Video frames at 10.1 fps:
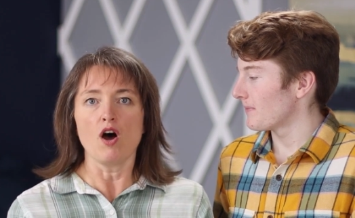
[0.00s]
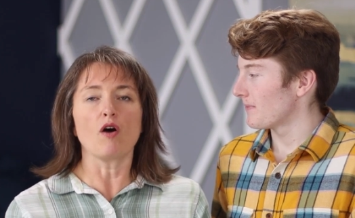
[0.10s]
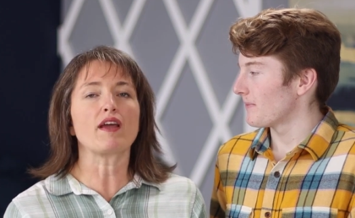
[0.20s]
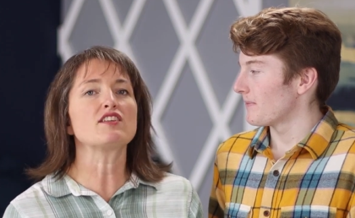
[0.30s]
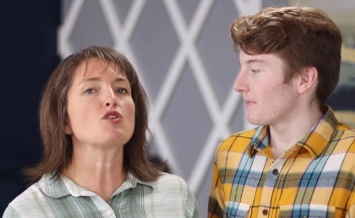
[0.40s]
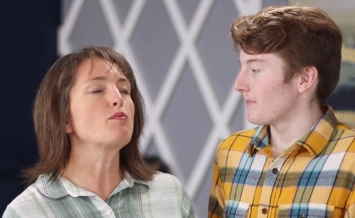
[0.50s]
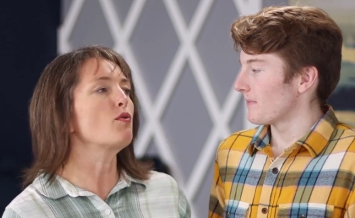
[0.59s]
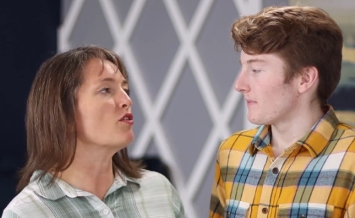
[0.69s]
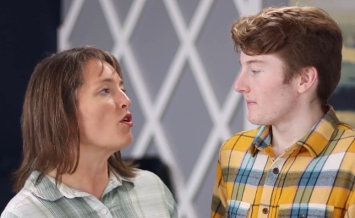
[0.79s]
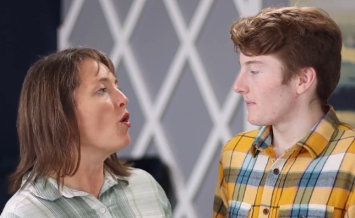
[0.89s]
Speaker 1: Okay, so
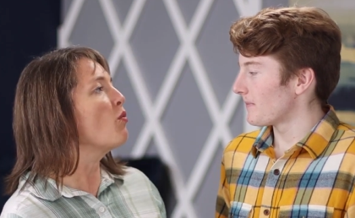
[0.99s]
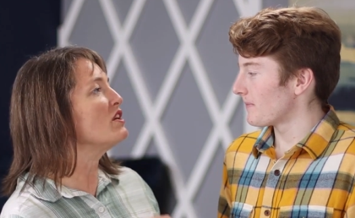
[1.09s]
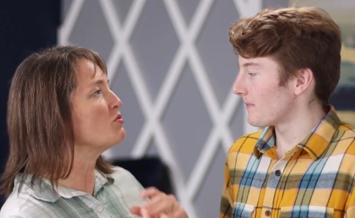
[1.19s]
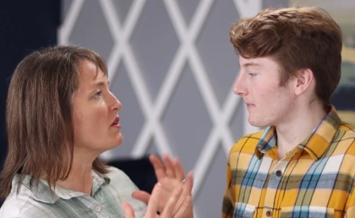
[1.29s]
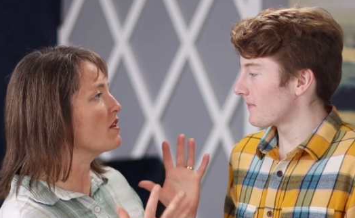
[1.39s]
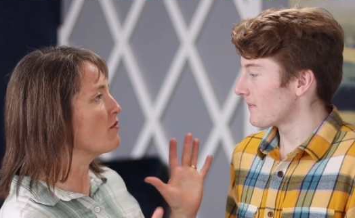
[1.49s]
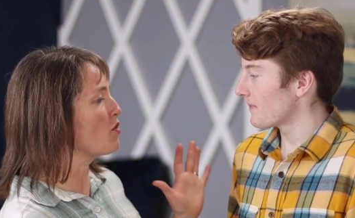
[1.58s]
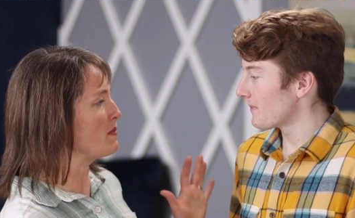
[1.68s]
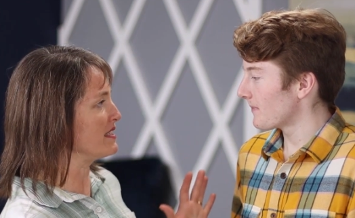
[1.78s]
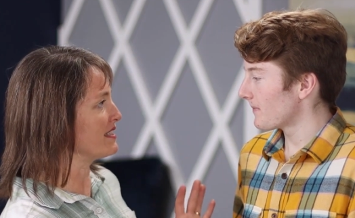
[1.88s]
Porter, which one of the
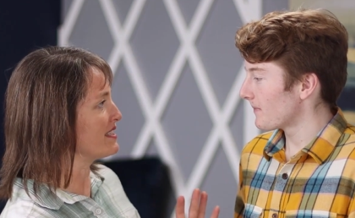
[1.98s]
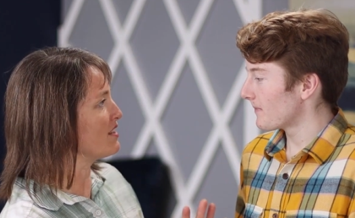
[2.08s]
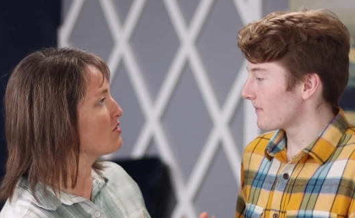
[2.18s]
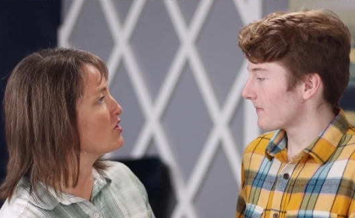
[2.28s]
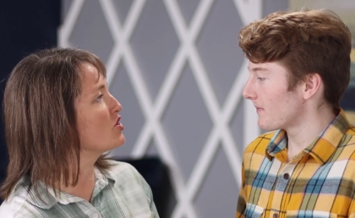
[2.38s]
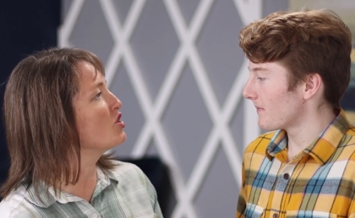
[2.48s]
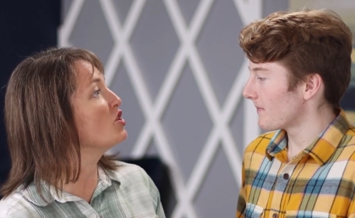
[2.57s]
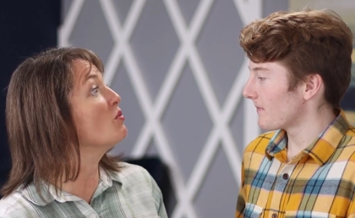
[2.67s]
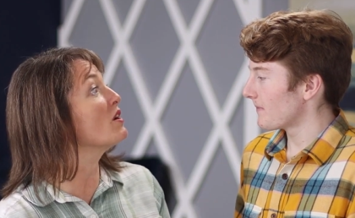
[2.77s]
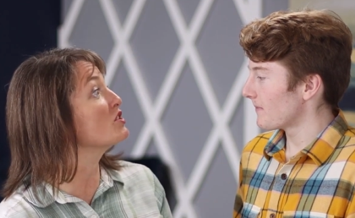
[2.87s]
four basic skills do
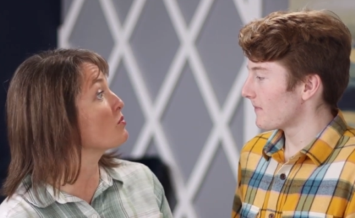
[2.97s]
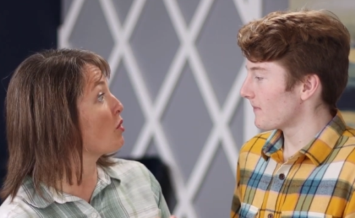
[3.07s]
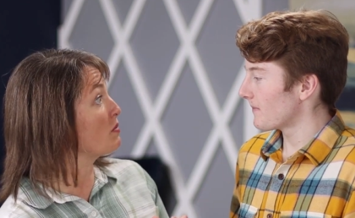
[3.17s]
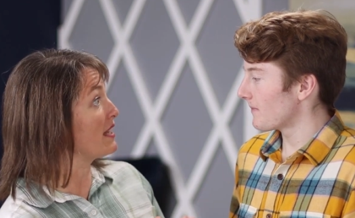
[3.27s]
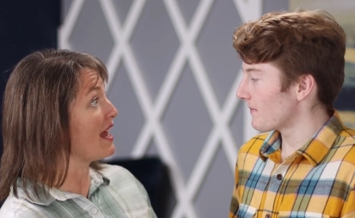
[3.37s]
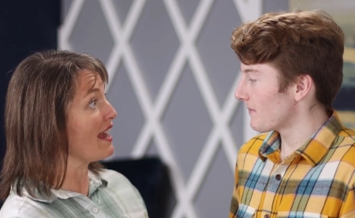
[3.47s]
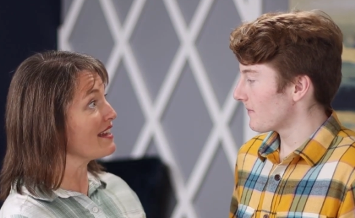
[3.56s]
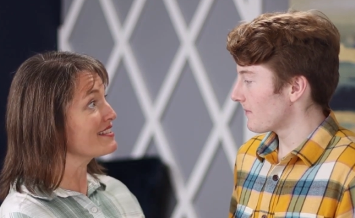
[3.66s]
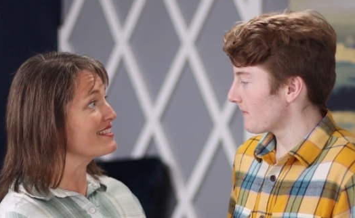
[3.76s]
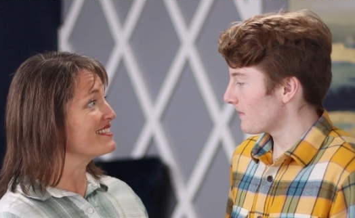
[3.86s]
you want to role play
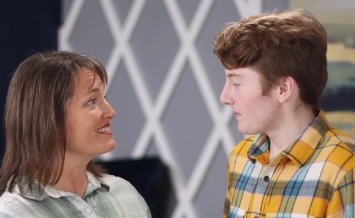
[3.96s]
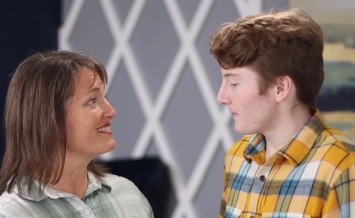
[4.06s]
next?